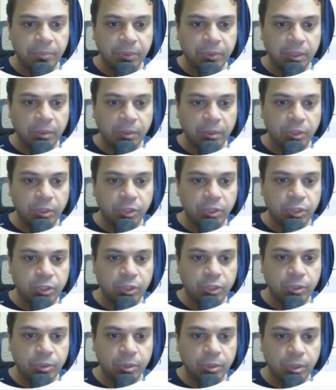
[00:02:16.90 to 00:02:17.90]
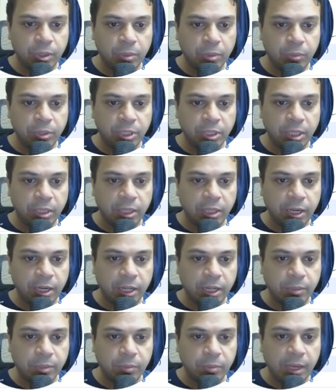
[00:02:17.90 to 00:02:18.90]
which are there
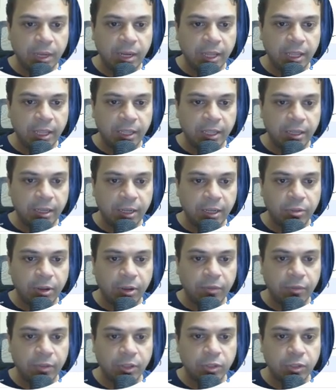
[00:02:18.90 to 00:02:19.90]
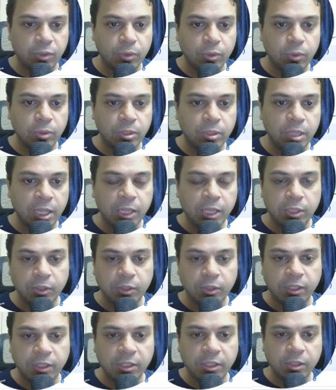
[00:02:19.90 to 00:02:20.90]
as well, like in traffic source. So
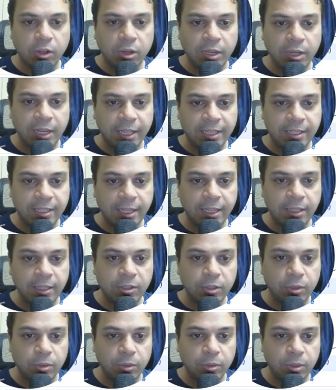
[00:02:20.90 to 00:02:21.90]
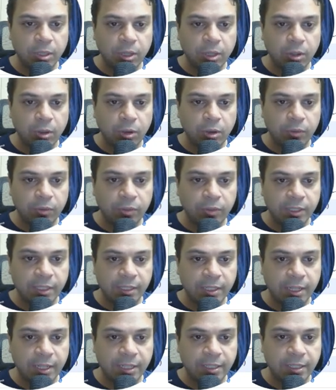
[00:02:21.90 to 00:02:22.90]
this is called nesting. So all of this
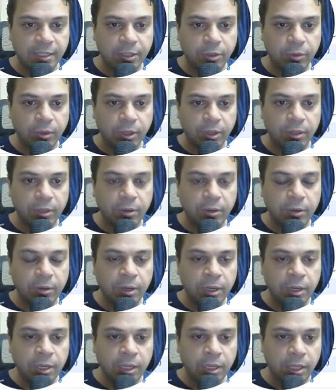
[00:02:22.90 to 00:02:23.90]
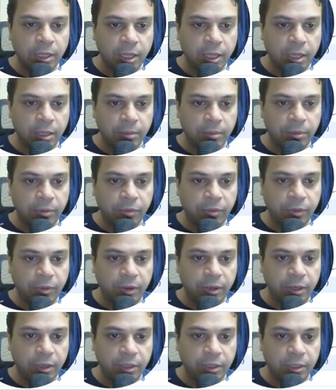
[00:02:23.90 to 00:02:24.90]
is nested together.
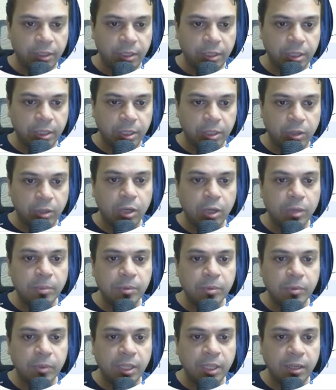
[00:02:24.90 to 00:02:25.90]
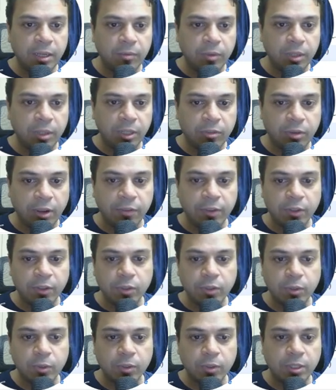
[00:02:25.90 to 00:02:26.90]
Different columns within traffic
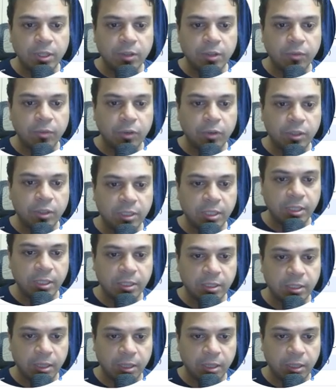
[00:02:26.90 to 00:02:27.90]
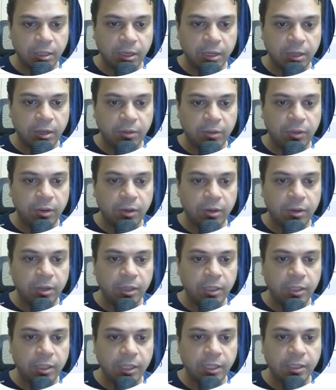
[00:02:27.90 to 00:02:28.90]
source. Here, for instance, there are different
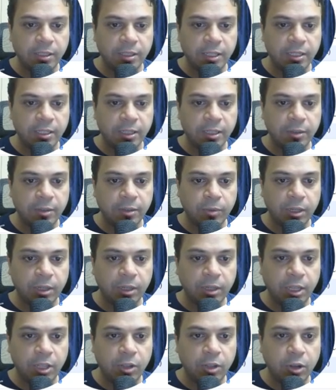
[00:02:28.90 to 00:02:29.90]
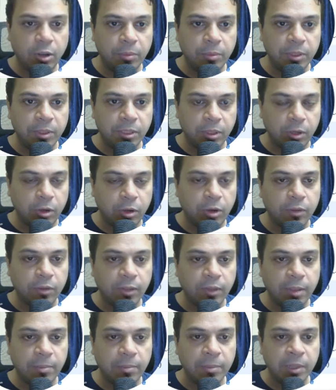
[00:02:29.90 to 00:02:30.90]
things nested within e-commerce, a lot of
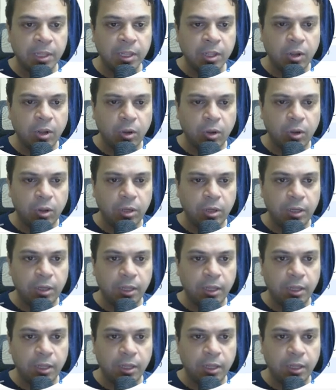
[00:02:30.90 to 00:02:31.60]
them, all